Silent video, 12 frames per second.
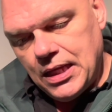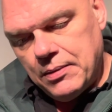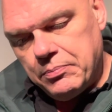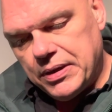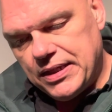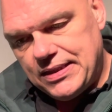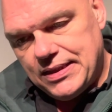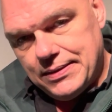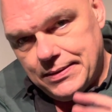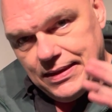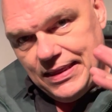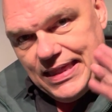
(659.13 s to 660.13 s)
But
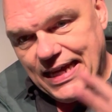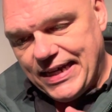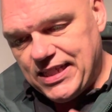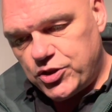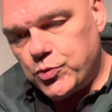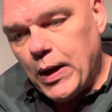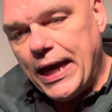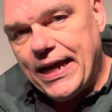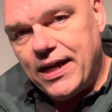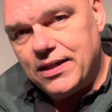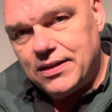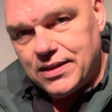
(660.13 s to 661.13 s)
that is
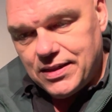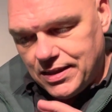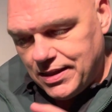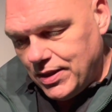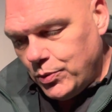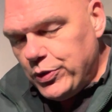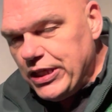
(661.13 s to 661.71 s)
where we